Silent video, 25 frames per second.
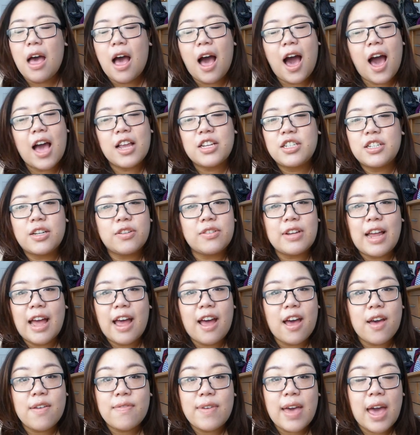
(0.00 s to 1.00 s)
I don't
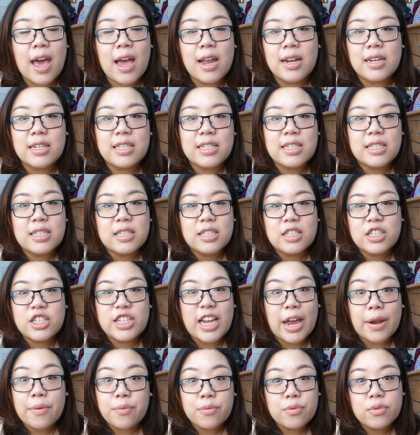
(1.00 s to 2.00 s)
have any
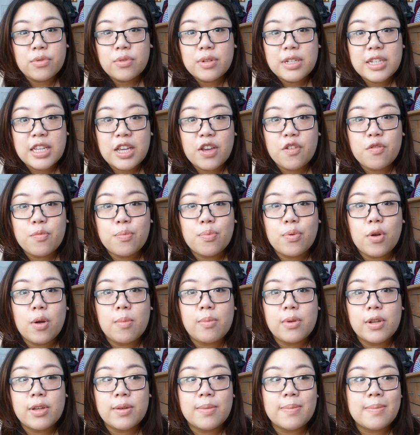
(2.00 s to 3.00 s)
general teeth
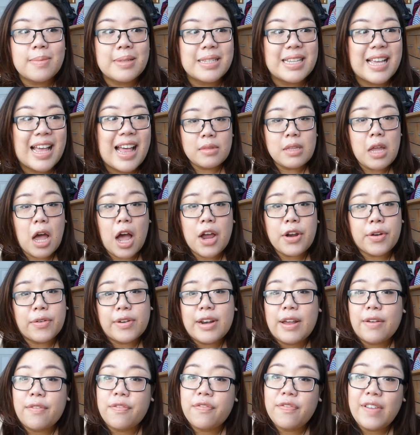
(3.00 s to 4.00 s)
problems. I
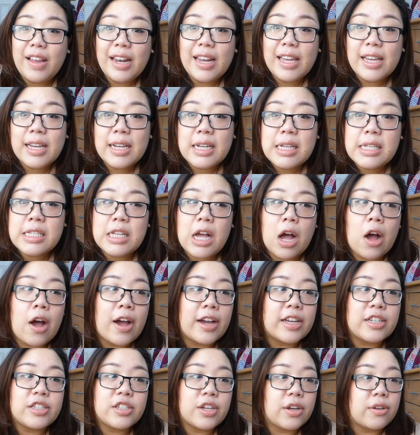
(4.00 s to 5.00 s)
don't have fillings.
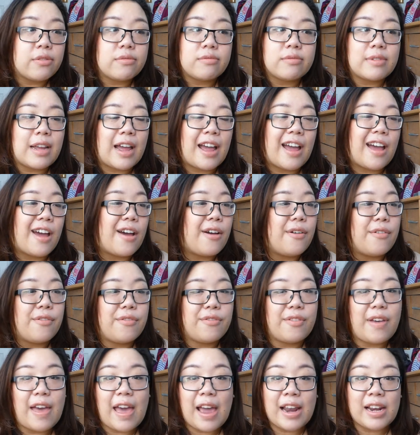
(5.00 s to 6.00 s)
I don't have
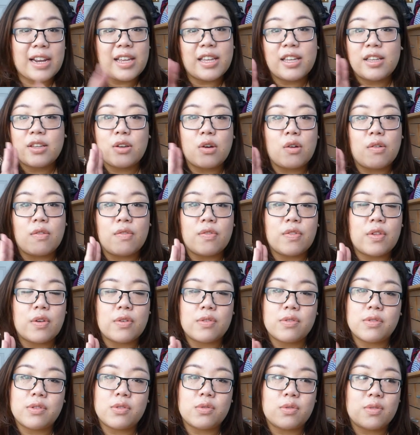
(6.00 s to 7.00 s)
any of
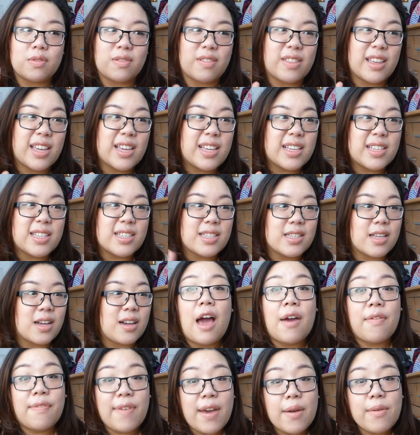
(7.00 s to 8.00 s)
those sort of things.
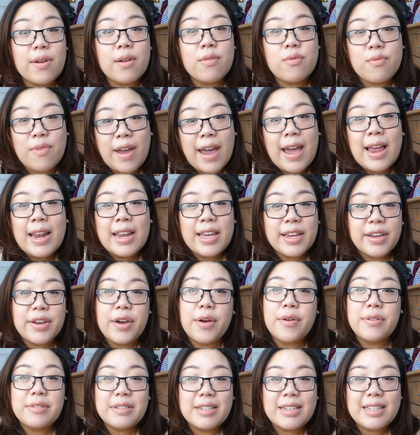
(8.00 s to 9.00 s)
I very rarely
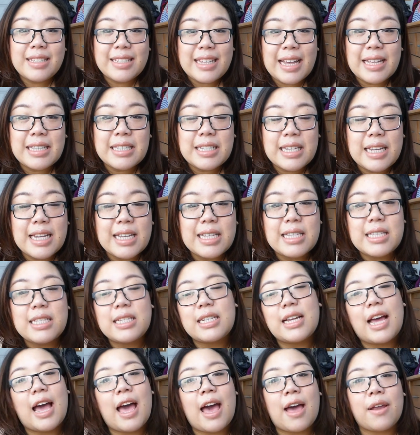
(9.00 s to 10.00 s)
go to the
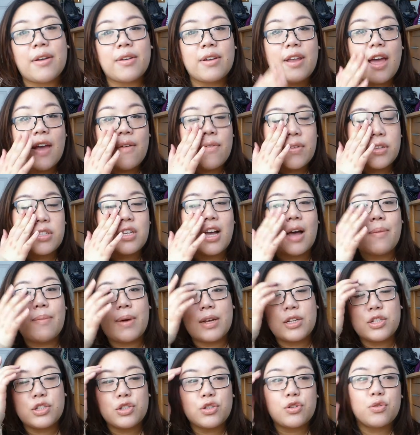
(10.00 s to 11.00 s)
dentist, and every time
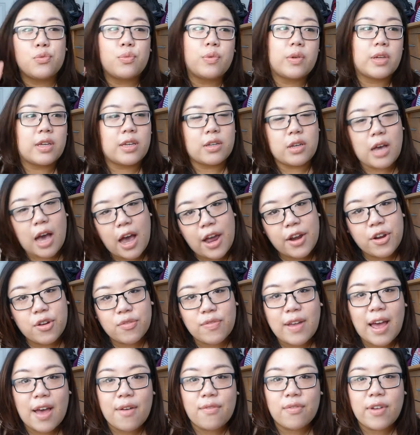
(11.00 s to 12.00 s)
I do, we kind
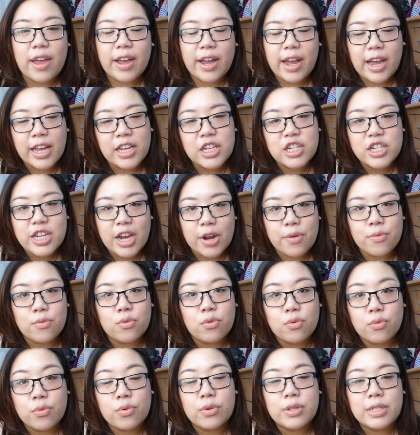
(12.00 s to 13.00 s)
of have like a
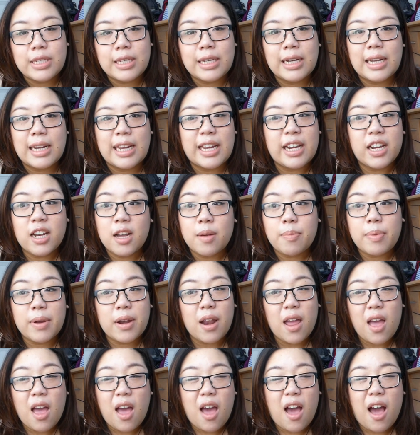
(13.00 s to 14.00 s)
general routine cleanup,
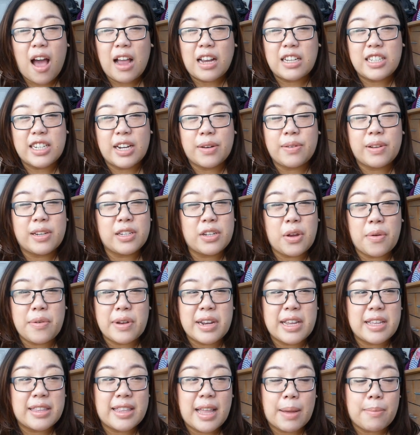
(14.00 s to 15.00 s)
and I generally don't
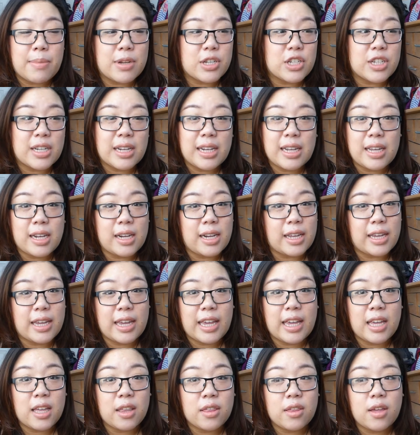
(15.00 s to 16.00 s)
need that much cleaning
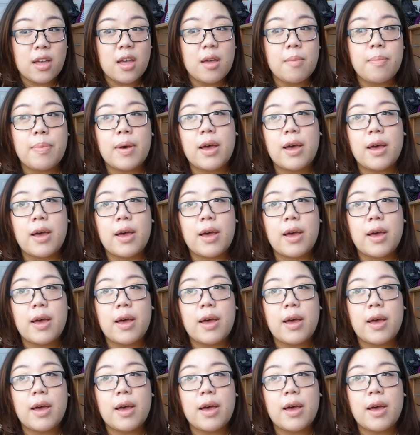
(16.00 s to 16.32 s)
either.